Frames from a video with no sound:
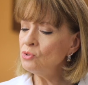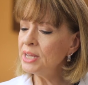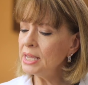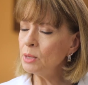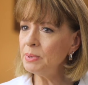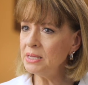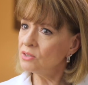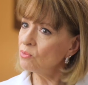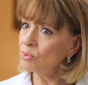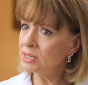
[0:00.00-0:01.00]
you take a
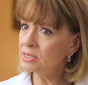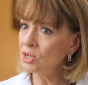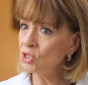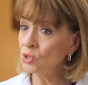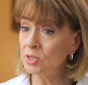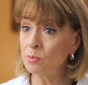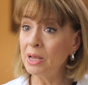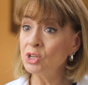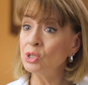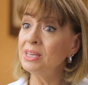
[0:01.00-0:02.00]
piece of breast tissue,
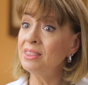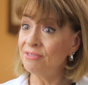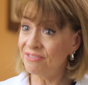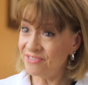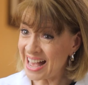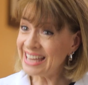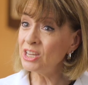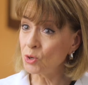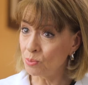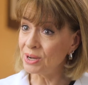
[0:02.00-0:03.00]
especially the
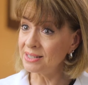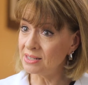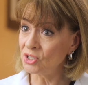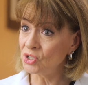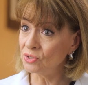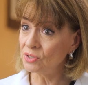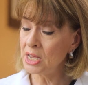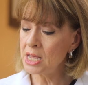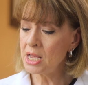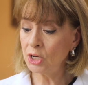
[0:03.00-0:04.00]
fattier breast tissues,
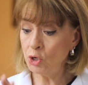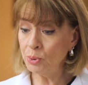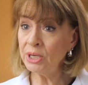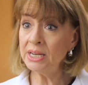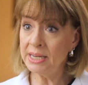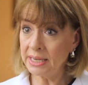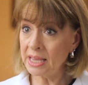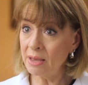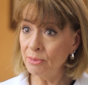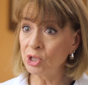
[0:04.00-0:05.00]
and you put it in a
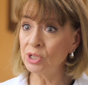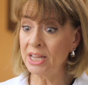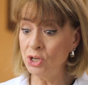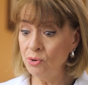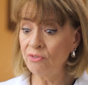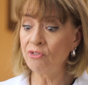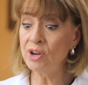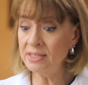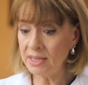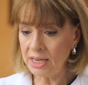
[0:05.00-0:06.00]
chemical and you
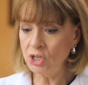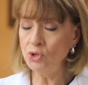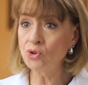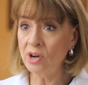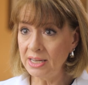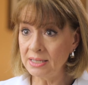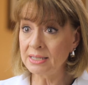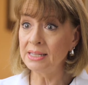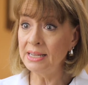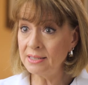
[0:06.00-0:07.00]
freeze it and you try to
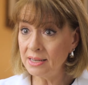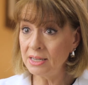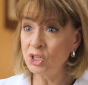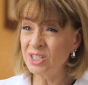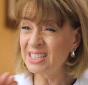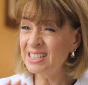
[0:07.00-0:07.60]
slice it into